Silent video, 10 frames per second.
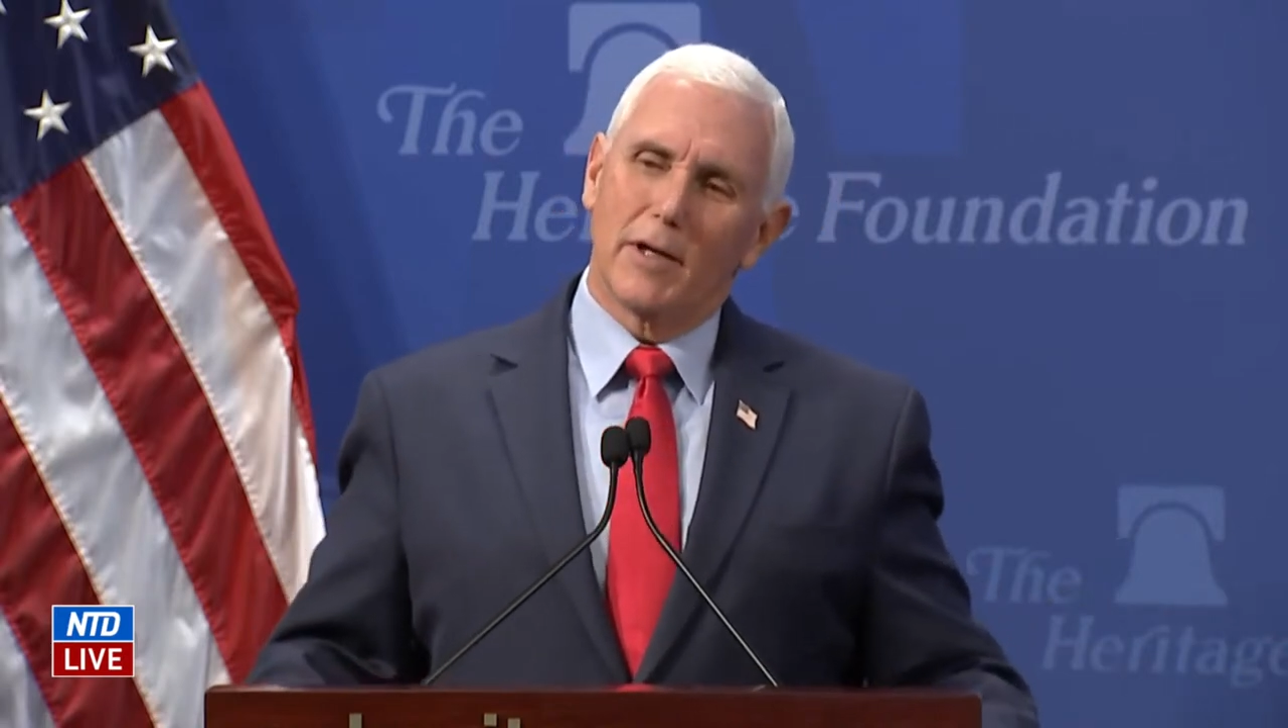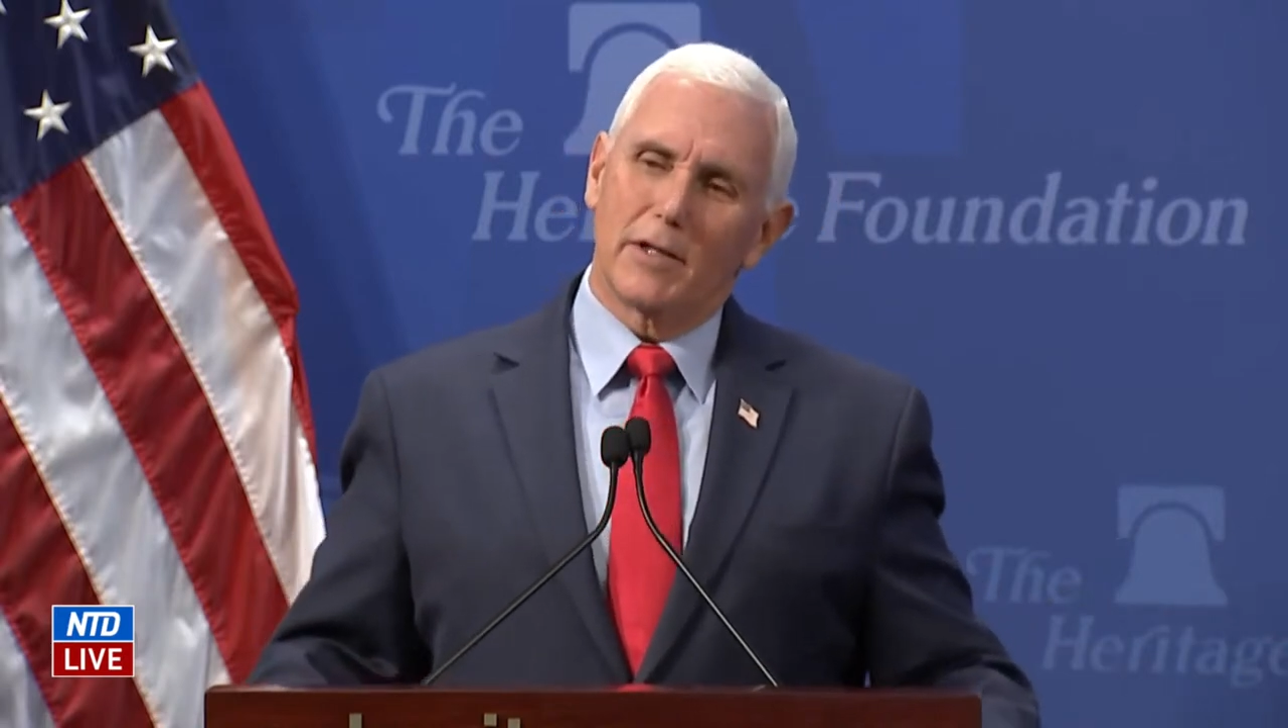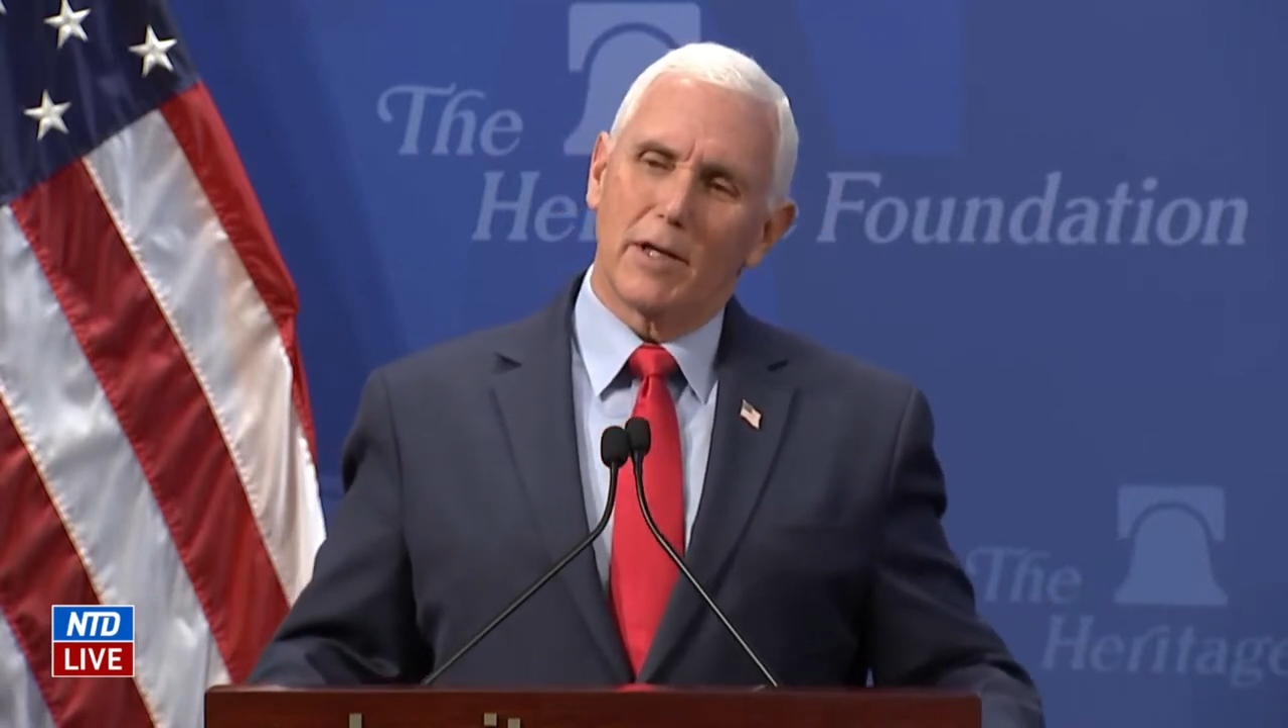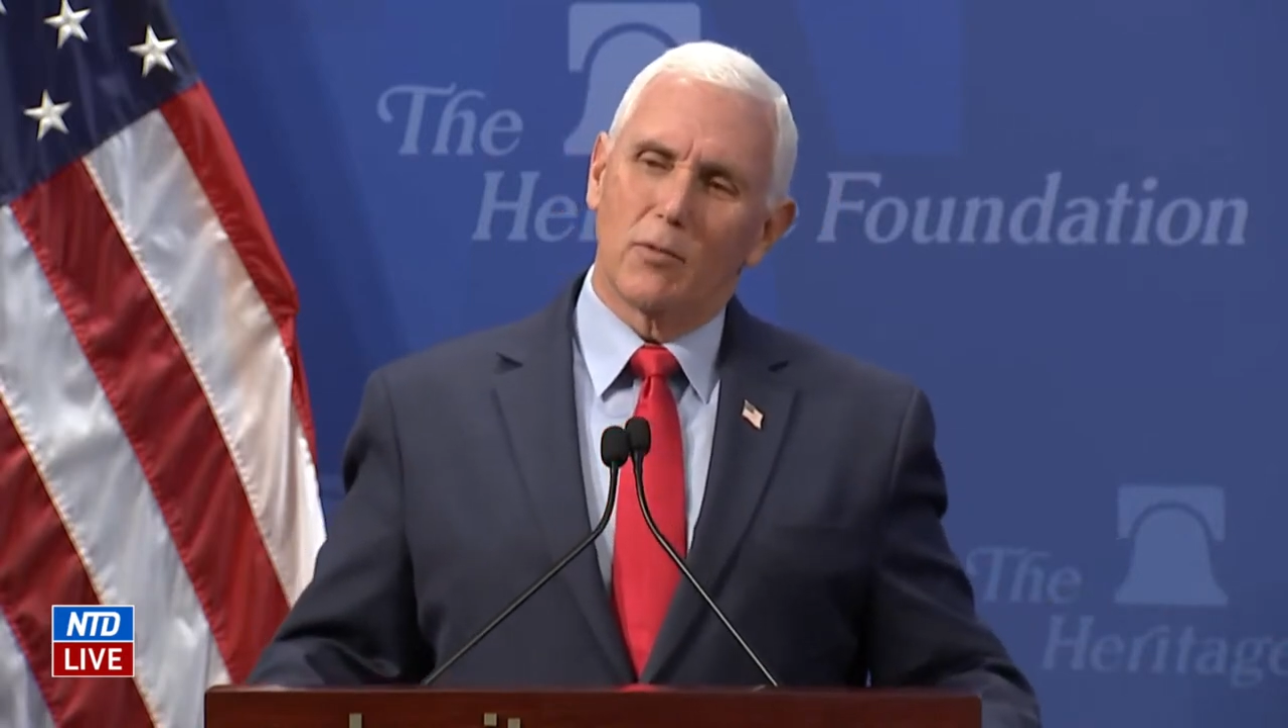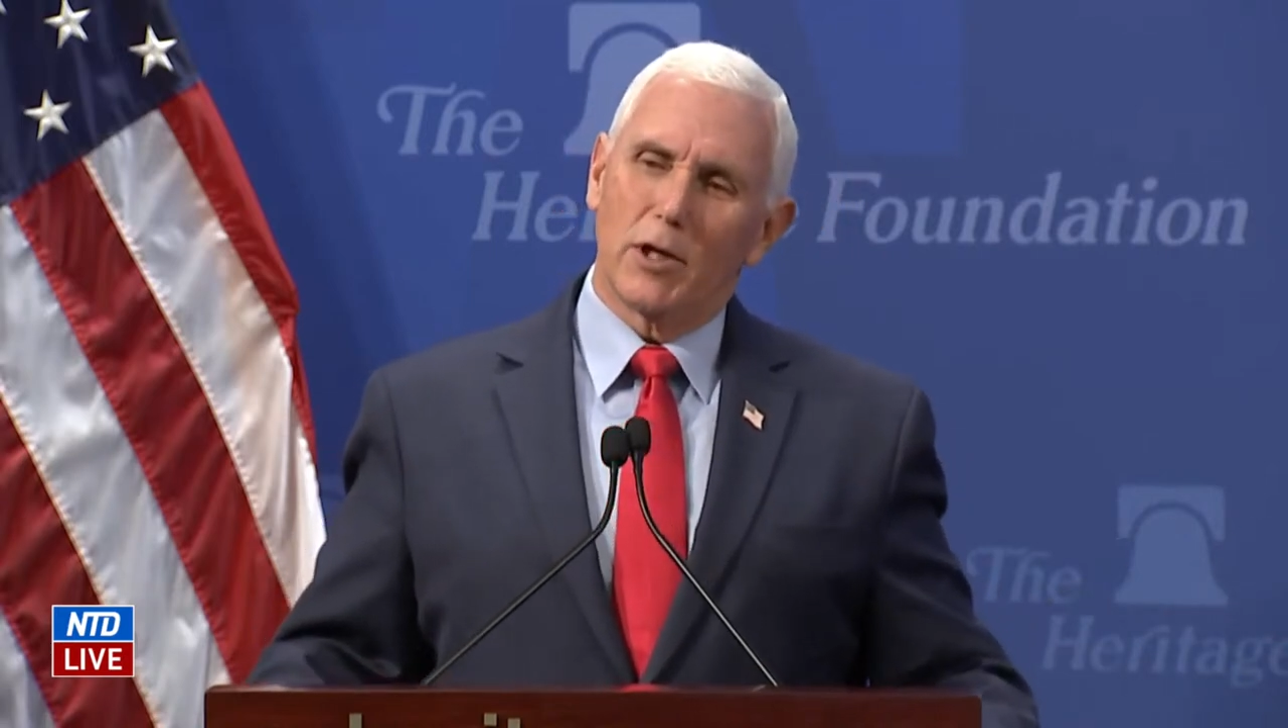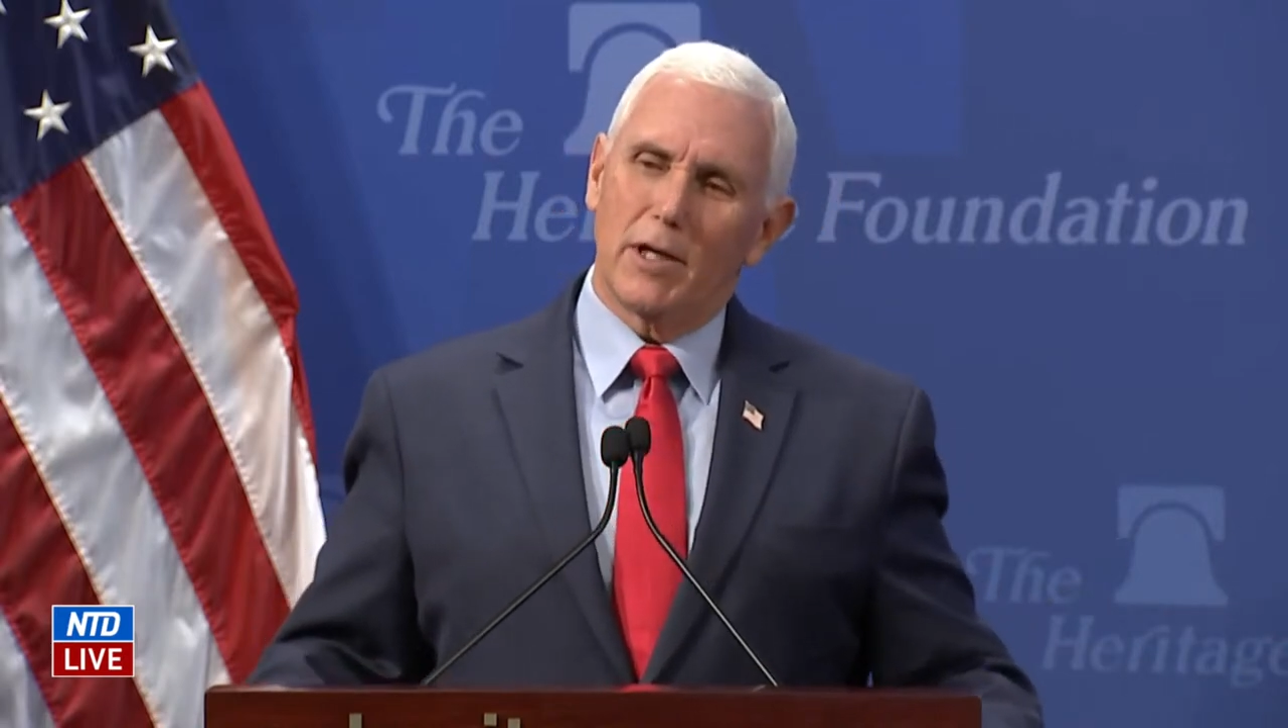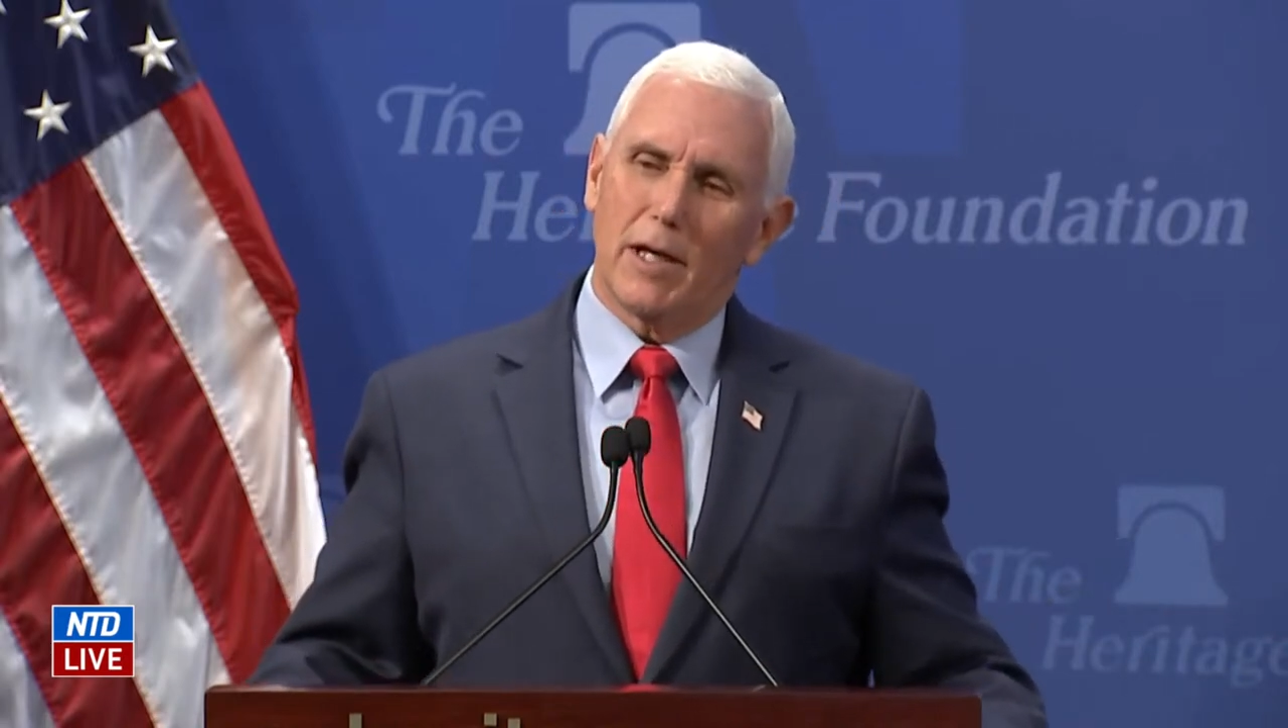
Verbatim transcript: the idea of what he